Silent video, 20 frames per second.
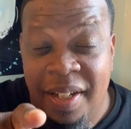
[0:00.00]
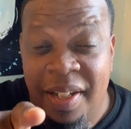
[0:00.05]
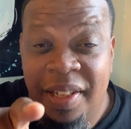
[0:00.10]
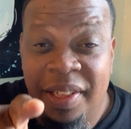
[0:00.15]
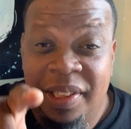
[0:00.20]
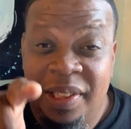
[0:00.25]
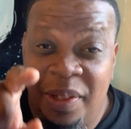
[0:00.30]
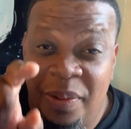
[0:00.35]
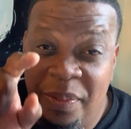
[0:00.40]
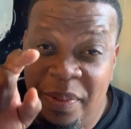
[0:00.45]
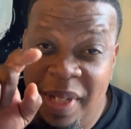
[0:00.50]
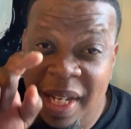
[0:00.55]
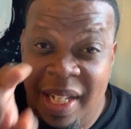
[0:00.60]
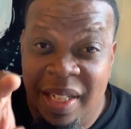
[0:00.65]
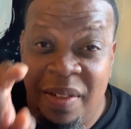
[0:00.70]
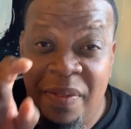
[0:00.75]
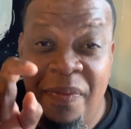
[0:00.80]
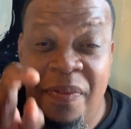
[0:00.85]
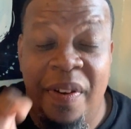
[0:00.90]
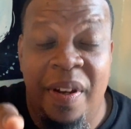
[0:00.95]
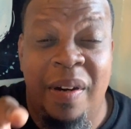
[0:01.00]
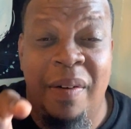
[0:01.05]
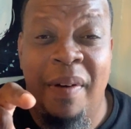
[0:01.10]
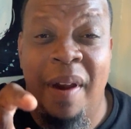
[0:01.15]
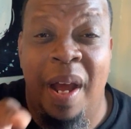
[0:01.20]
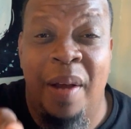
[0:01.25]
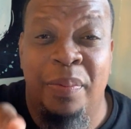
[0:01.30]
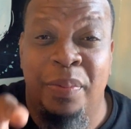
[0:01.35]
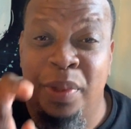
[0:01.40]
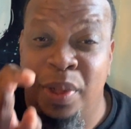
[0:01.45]
So let's figure
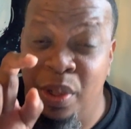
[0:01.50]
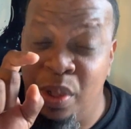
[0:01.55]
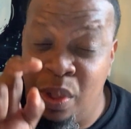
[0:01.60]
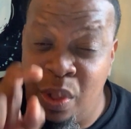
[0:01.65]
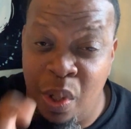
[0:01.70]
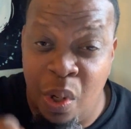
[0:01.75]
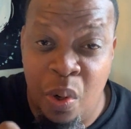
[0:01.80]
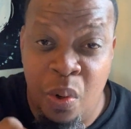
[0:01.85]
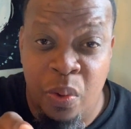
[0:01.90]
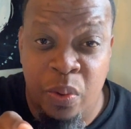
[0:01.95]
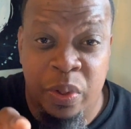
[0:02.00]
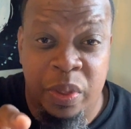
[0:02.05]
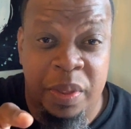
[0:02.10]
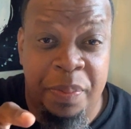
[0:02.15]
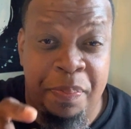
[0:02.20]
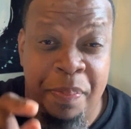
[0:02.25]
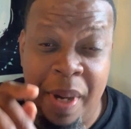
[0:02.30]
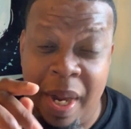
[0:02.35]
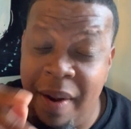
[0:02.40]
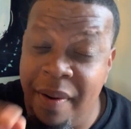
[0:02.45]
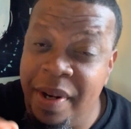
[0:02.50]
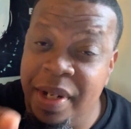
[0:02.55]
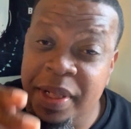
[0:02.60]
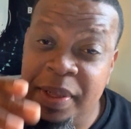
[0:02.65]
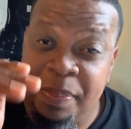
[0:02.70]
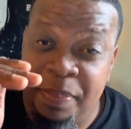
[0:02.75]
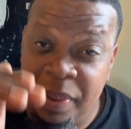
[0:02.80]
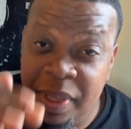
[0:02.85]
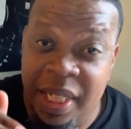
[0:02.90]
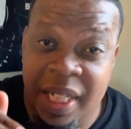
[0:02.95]
out the goals. Parents,
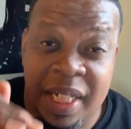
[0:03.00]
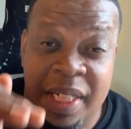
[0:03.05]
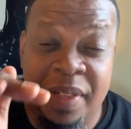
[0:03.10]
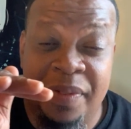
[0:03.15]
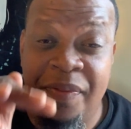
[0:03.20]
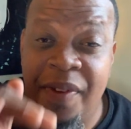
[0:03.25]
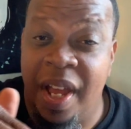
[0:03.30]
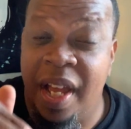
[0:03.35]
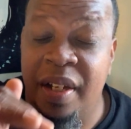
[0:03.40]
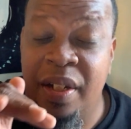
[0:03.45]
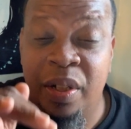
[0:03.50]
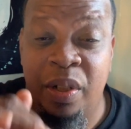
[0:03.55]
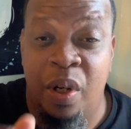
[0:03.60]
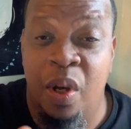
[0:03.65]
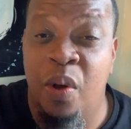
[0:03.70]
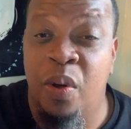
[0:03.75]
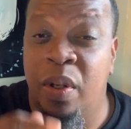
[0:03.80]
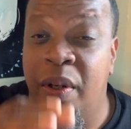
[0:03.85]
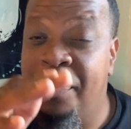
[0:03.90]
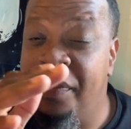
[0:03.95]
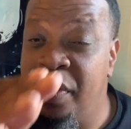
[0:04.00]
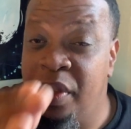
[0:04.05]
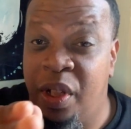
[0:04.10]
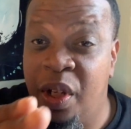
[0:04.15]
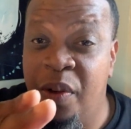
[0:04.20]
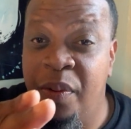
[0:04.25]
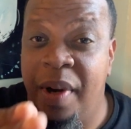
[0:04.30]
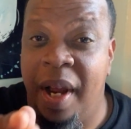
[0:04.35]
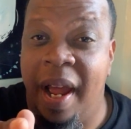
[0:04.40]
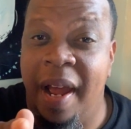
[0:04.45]
please find a goal. If you
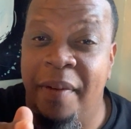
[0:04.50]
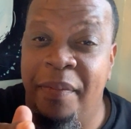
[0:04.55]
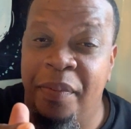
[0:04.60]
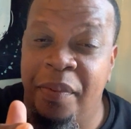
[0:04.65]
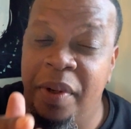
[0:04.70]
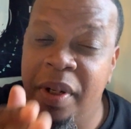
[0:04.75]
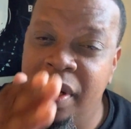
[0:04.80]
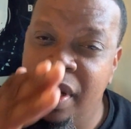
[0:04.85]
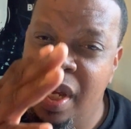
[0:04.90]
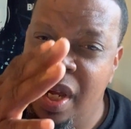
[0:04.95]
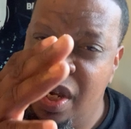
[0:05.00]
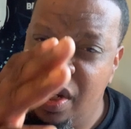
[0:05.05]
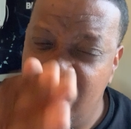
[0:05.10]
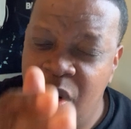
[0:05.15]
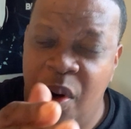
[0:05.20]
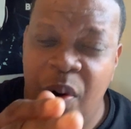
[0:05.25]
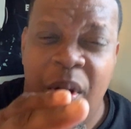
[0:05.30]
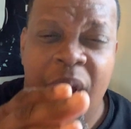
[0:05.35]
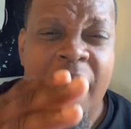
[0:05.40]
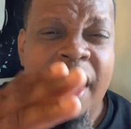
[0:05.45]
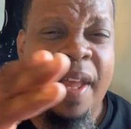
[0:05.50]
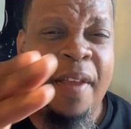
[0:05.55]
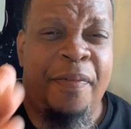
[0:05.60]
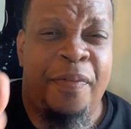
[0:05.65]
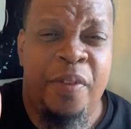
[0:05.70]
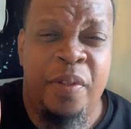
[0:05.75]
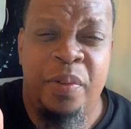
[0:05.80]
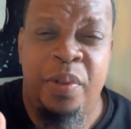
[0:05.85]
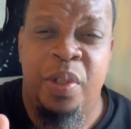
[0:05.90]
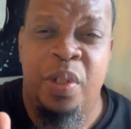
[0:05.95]
don't have one, go. If
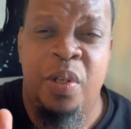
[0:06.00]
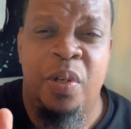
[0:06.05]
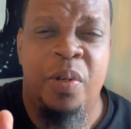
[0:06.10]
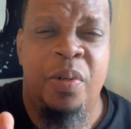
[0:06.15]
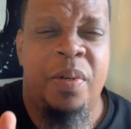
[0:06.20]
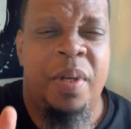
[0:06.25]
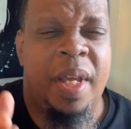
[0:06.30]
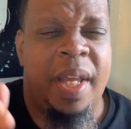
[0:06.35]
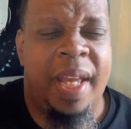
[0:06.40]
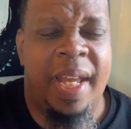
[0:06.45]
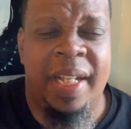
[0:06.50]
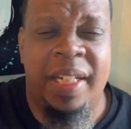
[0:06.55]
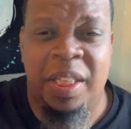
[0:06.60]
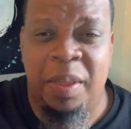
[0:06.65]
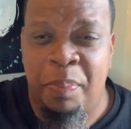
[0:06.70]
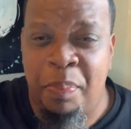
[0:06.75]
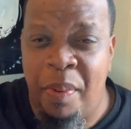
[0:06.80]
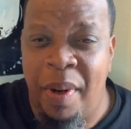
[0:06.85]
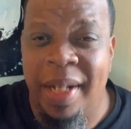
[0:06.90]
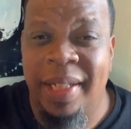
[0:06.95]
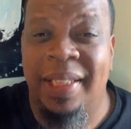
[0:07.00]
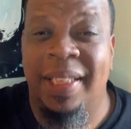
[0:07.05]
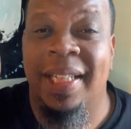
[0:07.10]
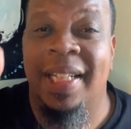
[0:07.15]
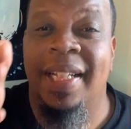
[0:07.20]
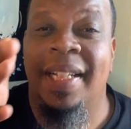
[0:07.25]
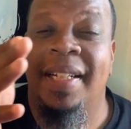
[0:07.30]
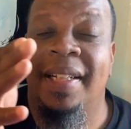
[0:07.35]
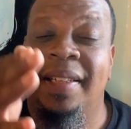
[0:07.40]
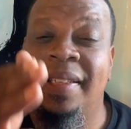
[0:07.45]
you do, express
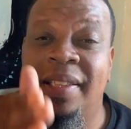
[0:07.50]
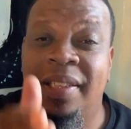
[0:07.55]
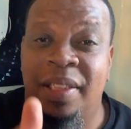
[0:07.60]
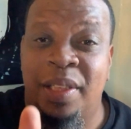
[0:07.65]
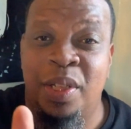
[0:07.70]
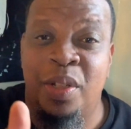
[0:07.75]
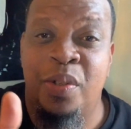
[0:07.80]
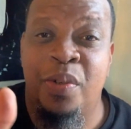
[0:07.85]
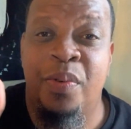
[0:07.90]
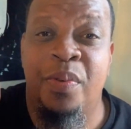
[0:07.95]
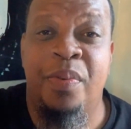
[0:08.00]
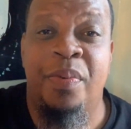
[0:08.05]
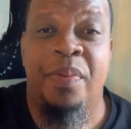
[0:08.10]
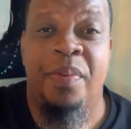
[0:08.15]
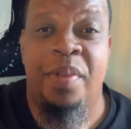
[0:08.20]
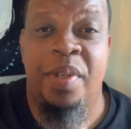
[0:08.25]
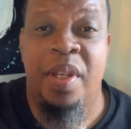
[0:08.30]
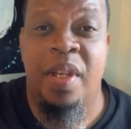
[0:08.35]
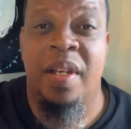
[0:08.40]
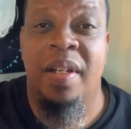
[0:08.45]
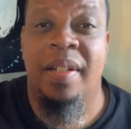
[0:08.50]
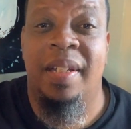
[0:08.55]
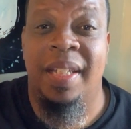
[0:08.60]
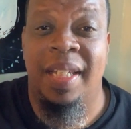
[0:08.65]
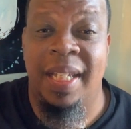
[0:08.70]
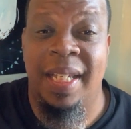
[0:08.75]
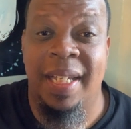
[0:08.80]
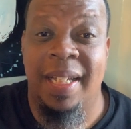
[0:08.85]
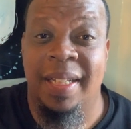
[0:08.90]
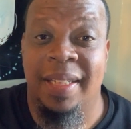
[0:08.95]
it to your
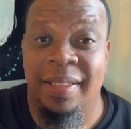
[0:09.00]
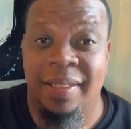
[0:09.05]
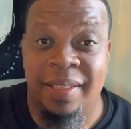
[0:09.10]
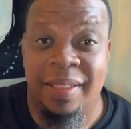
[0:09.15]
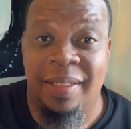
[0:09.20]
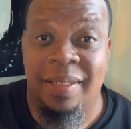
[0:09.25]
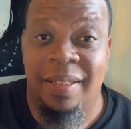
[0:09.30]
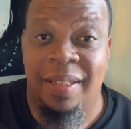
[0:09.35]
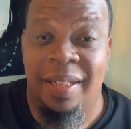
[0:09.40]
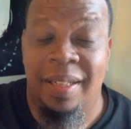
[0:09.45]
kids,